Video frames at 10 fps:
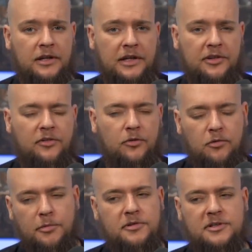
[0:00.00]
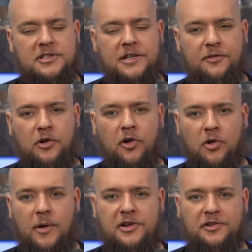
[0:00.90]
It's almost as if God
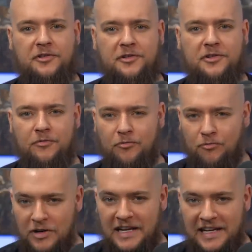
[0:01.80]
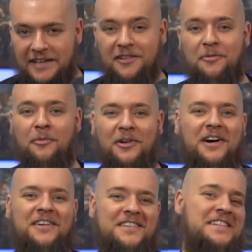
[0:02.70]
questions really doesn't want to
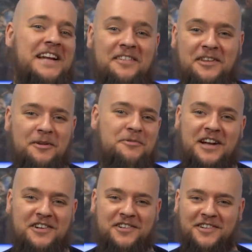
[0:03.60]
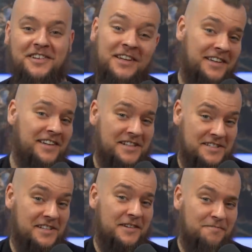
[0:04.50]
understand the objection,
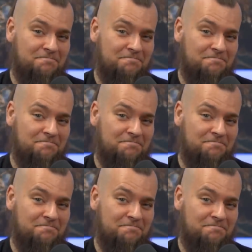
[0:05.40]
isn't it?